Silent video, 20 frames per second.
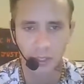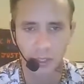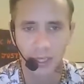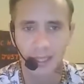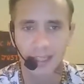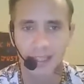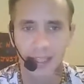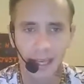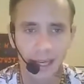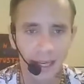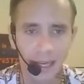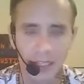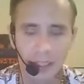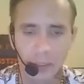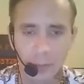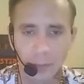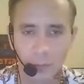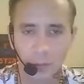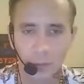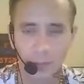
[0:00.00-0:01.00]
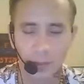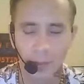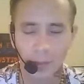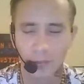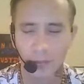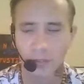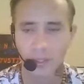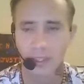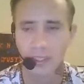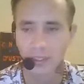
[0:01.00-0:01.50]
Is that their support
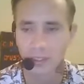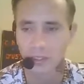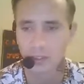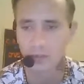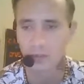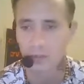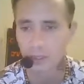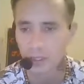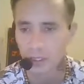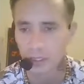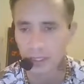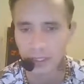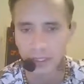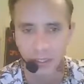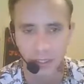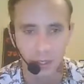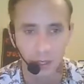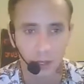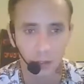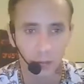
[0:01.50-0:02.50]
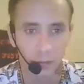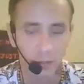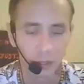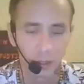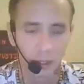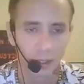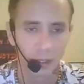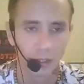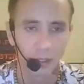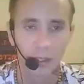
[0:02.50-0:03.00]
bubble? You need to know.
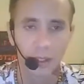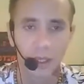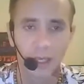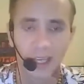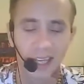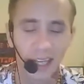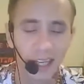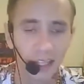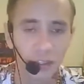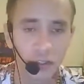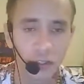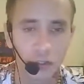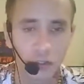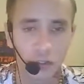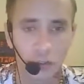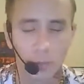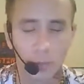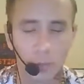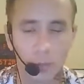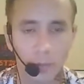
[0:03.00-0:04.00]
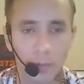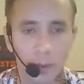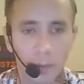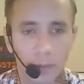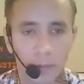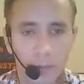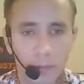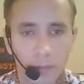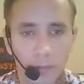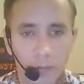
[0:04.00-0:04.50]
It is your support
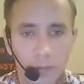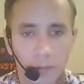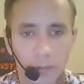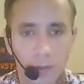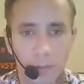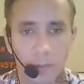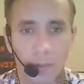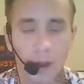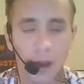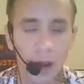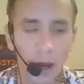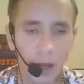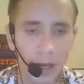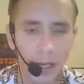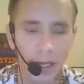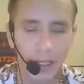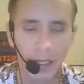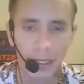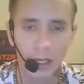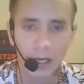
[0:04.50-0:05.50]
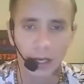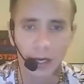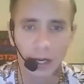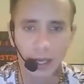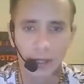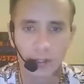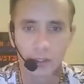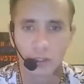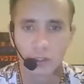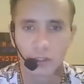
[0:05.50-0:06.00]
bubble, but are they going to
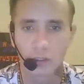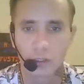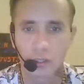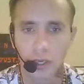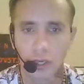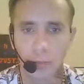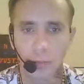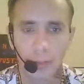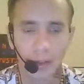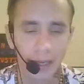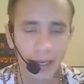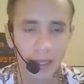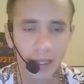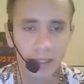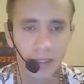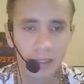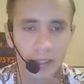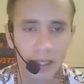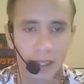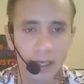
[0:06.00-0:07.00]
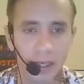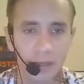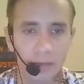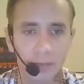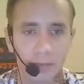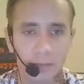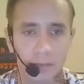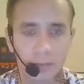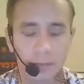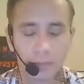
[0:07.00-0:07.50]
allow you to go back into their home?
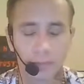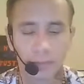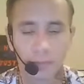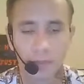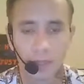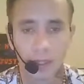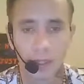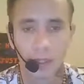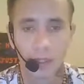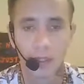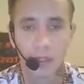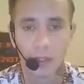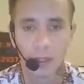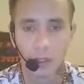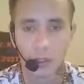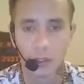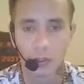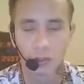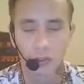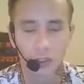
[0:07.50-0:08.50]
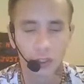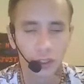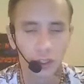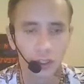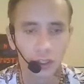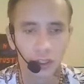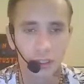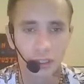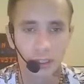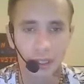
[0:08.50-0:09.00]
As long as you're
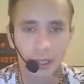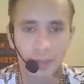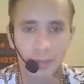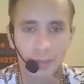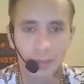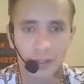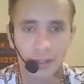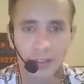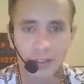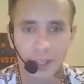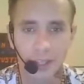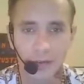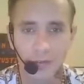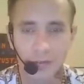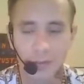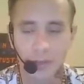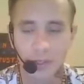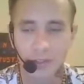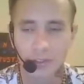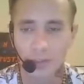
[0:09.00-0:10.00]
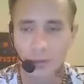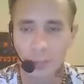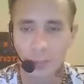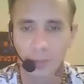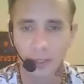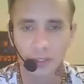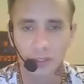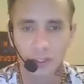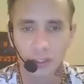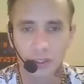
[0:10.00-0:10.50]
keeping safety measures, not
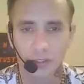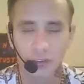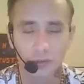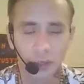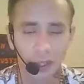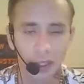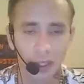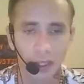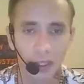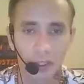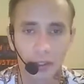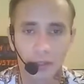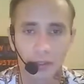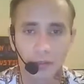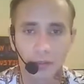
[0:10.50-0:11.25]
mixing, drinking,